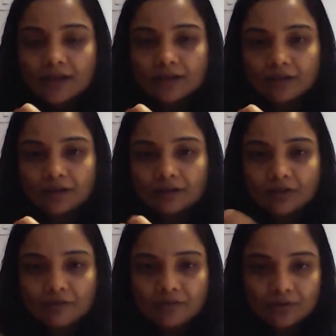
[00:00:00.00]

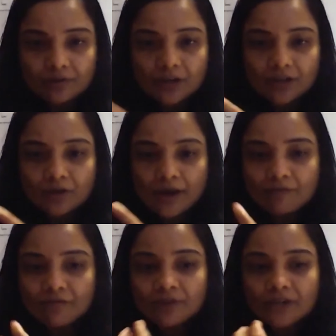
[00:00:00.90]
dravya guna. So
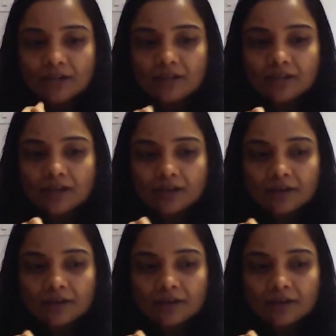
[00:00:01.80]
every